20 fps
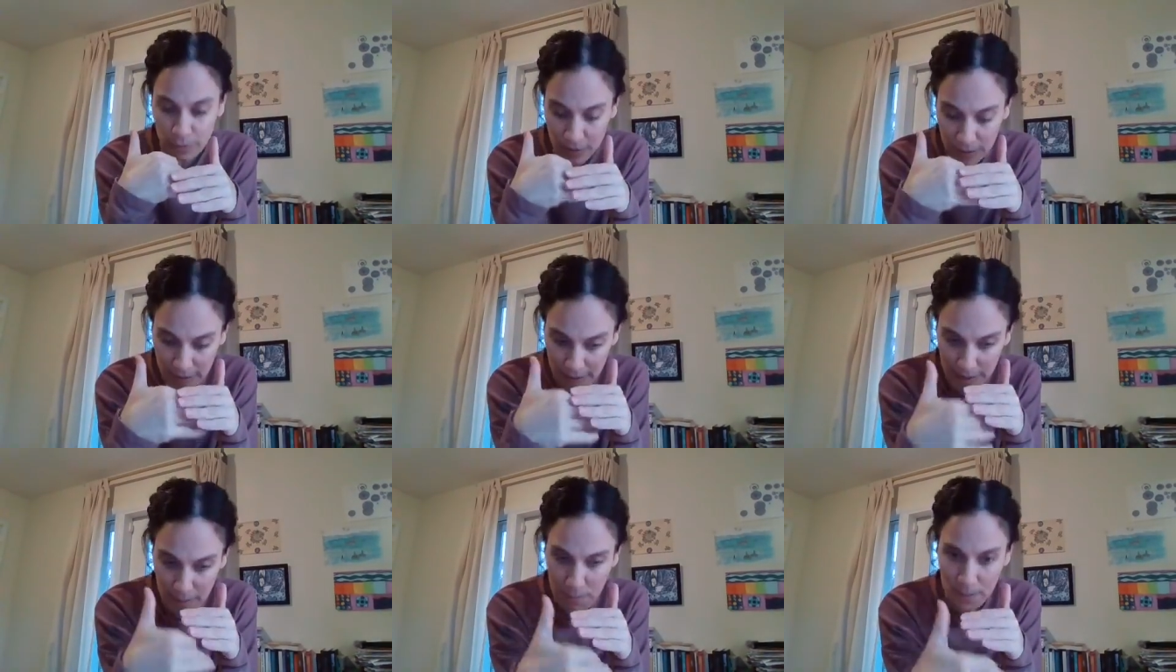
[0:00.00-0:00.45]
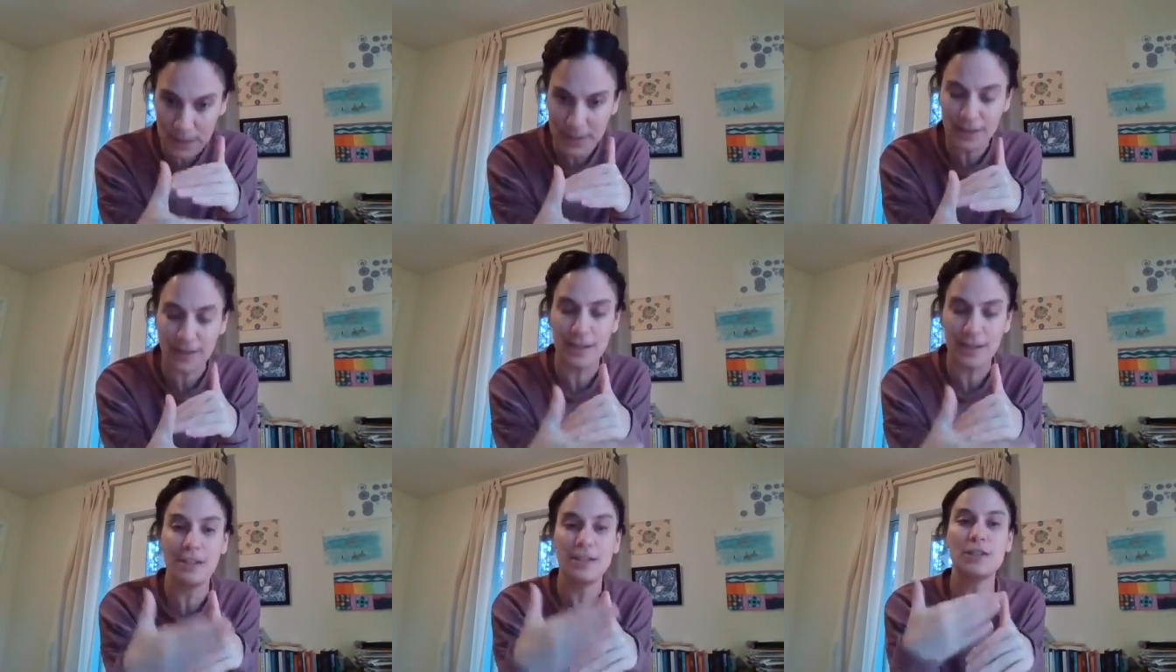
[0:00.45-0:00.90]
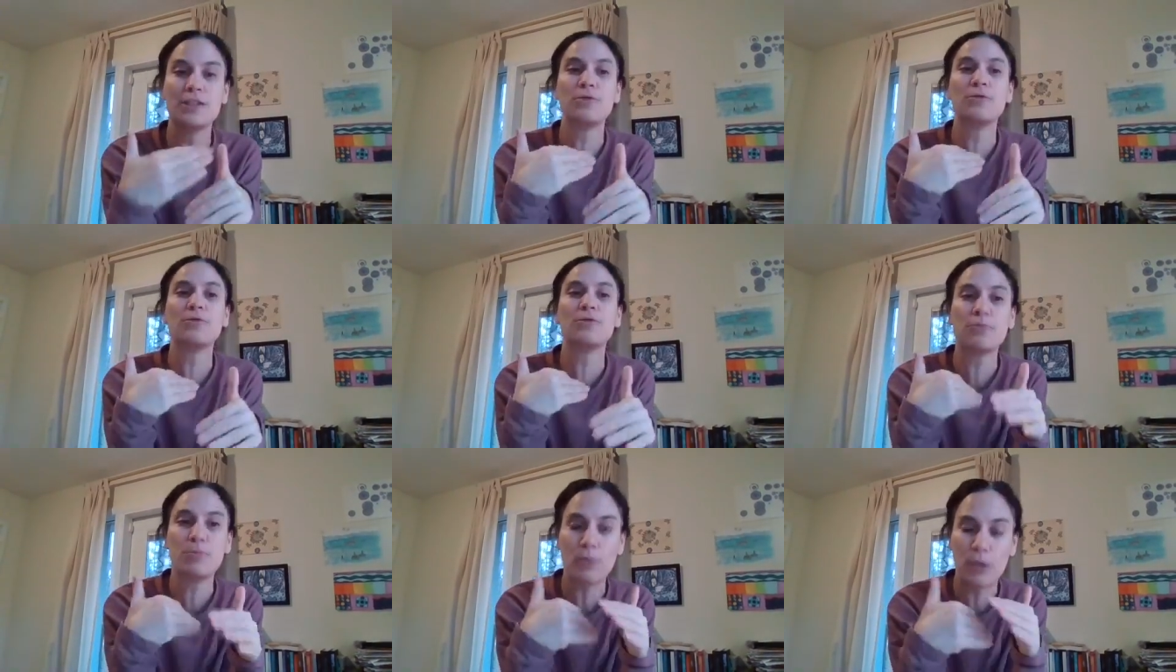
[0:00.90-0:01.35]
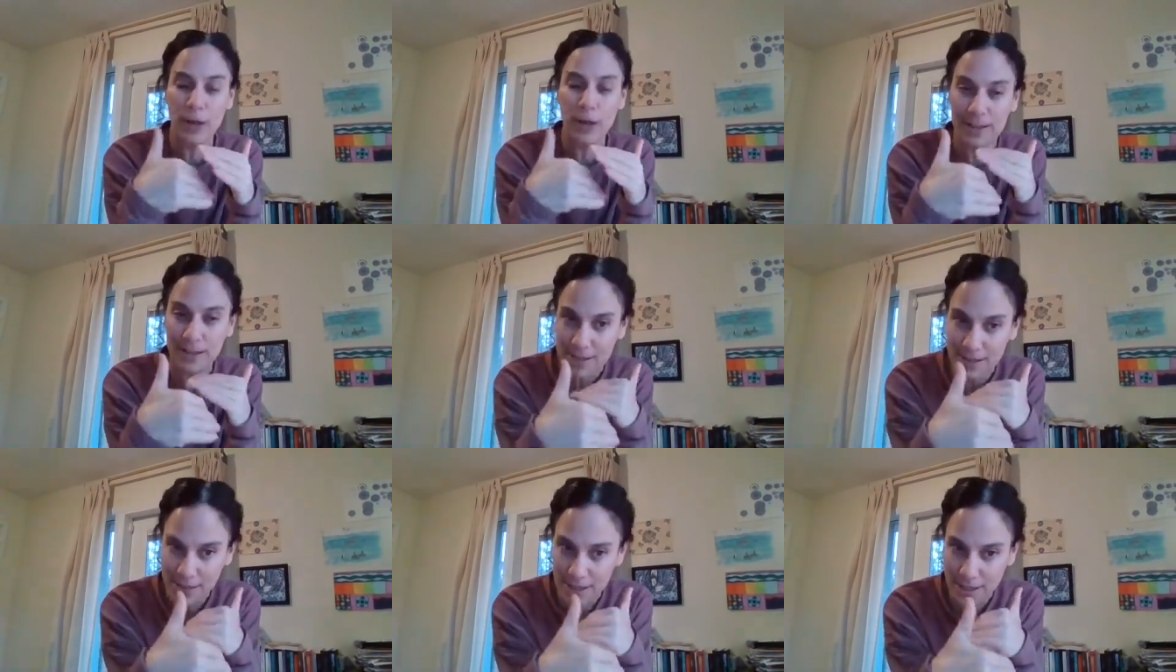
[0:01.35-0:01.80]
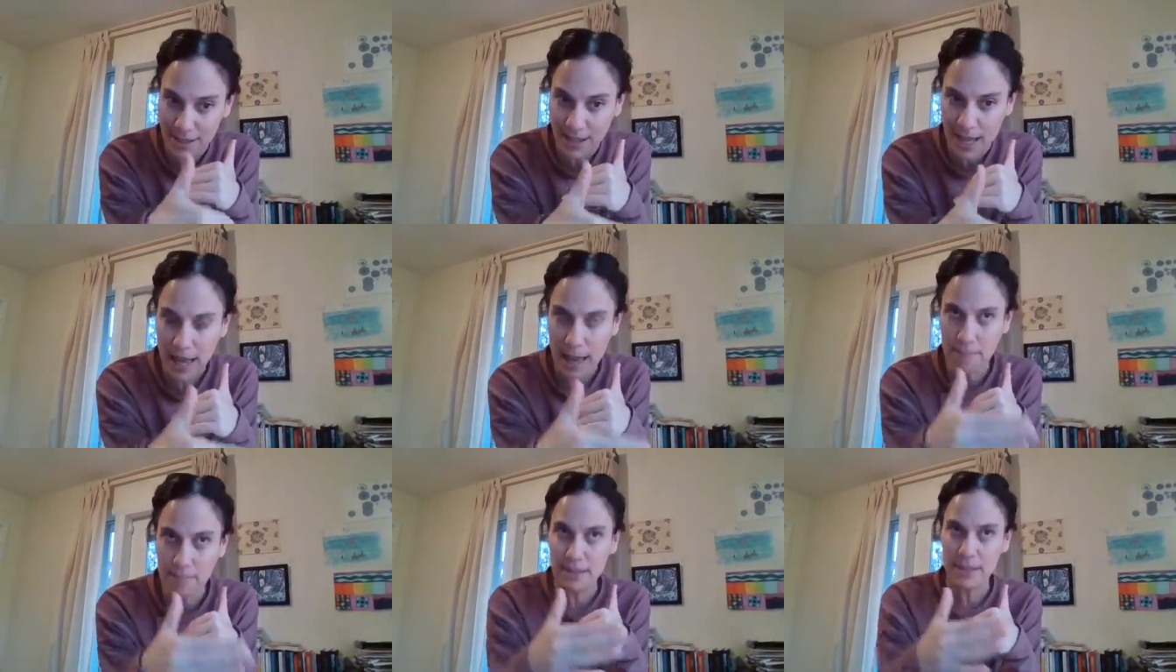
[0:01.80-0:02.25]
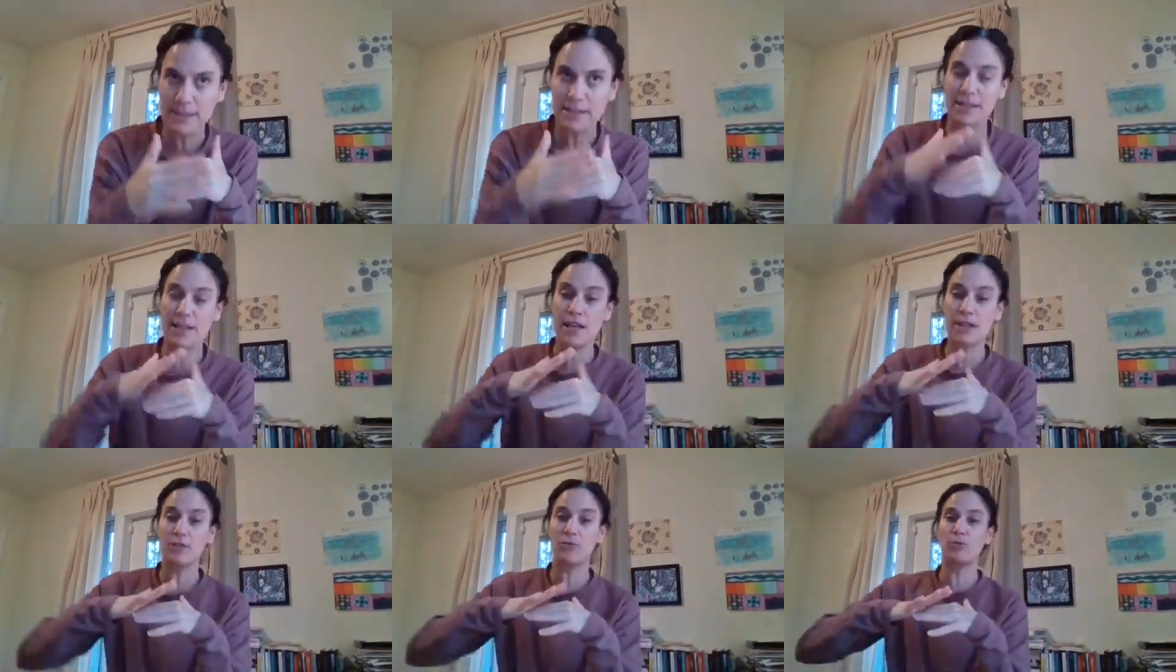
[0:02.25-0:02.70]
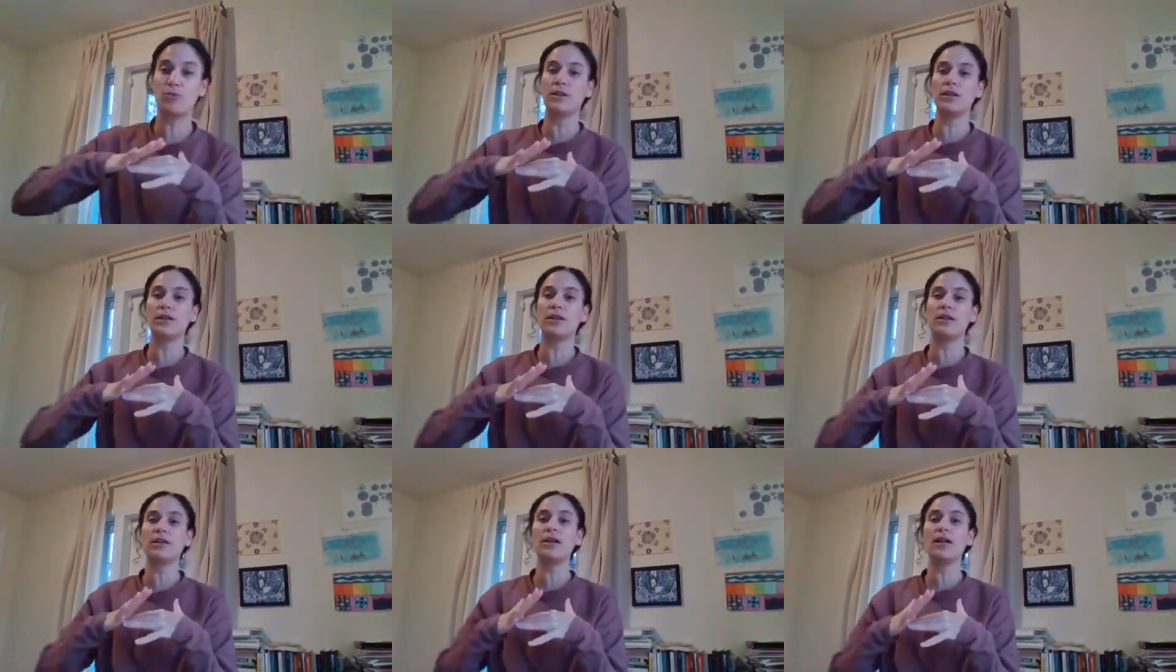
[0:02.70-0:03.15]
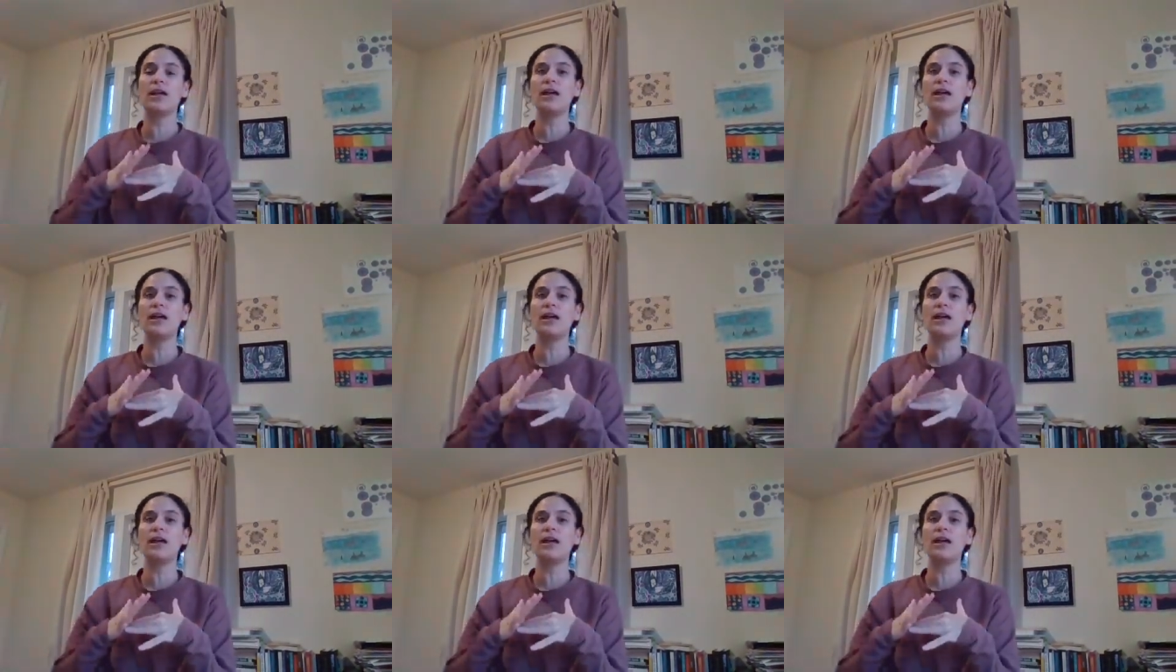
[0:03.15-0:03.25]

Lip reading: deepen into practicing habits that will